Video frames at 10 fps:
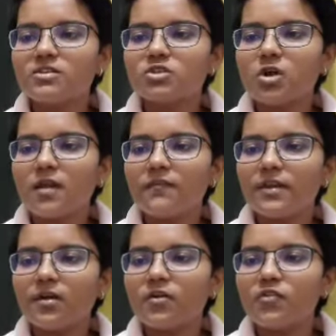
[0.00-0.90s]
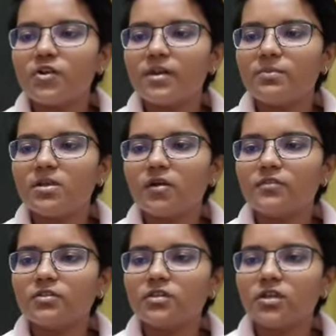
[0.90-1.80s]
dissolved in 100 ml
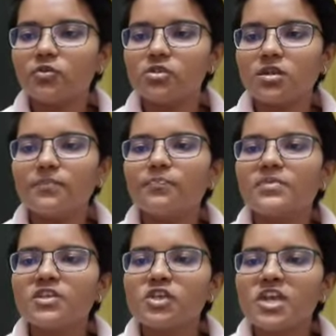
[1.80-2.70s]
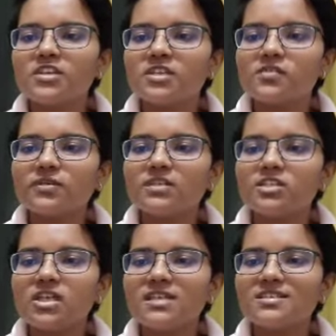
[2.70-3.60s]
of the solution. Changes with
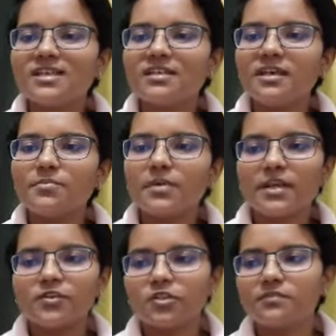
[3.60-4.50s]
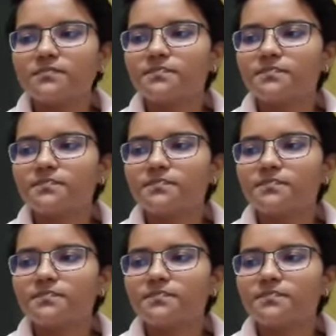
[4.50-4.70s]
change in temperature.